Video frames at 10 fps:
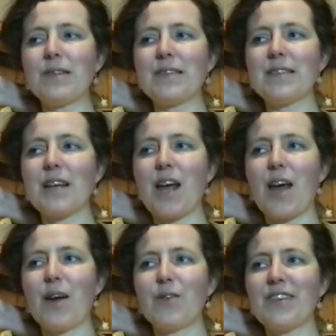says
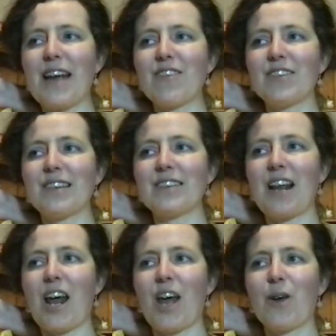hello. Sarah says
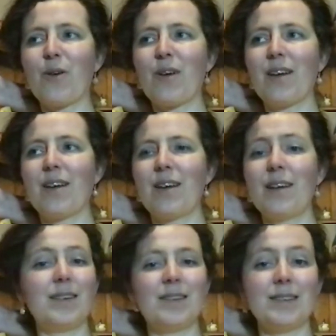hello.
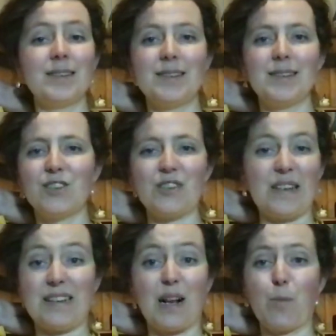Just
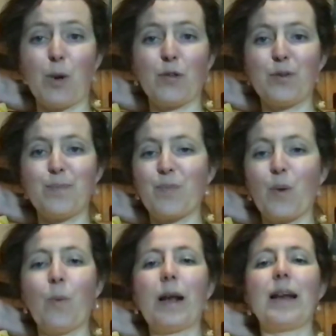this little bottom
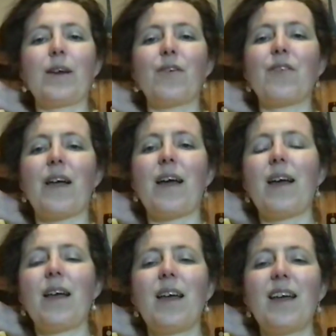wiggling off there.
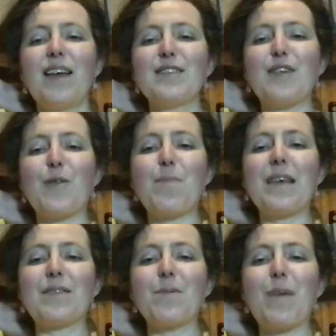So the
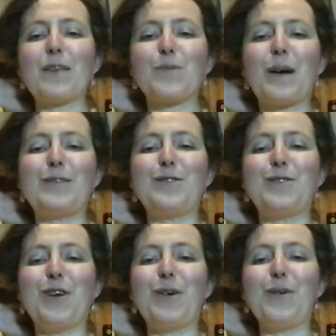best way to
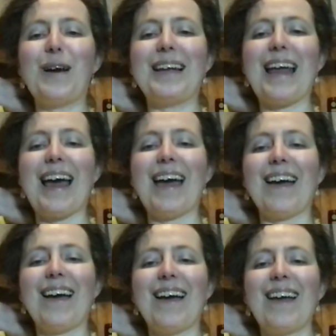do a
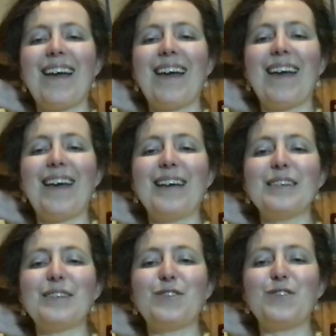layer
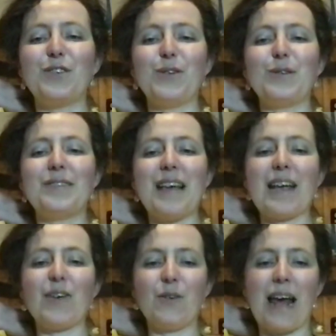is to
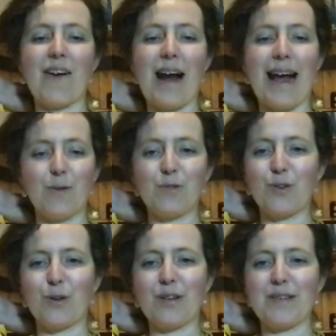set your layer out
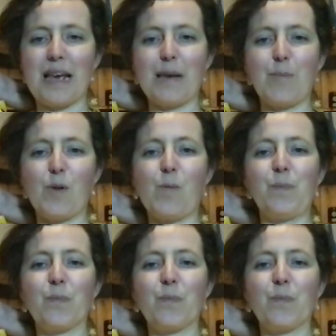on a table